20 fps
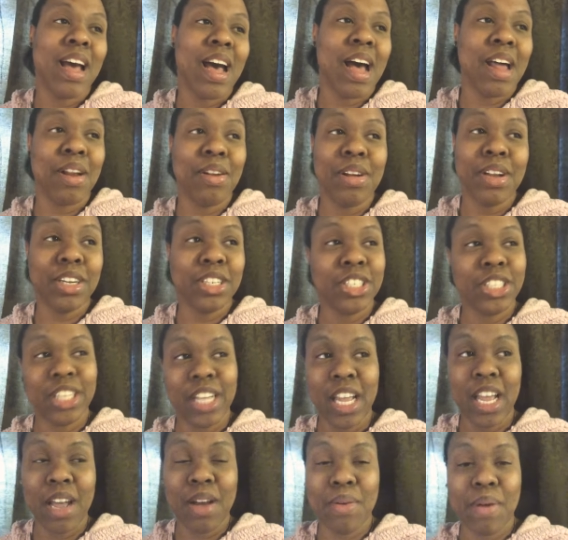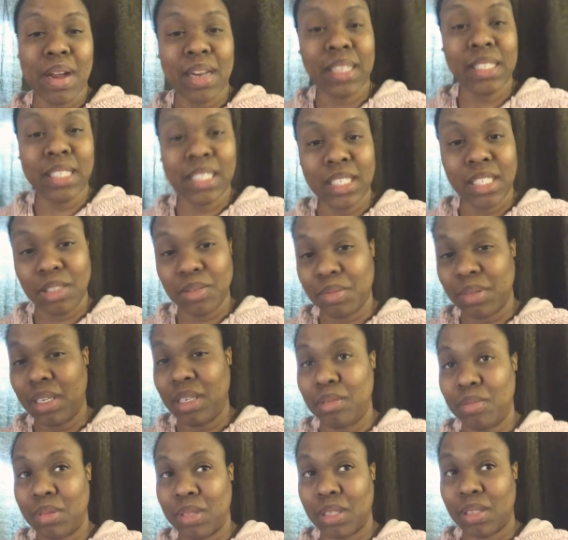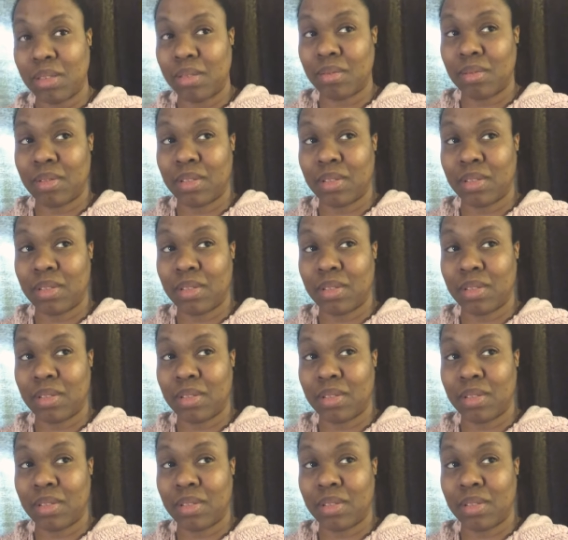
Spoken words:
I don't understand why the system keeps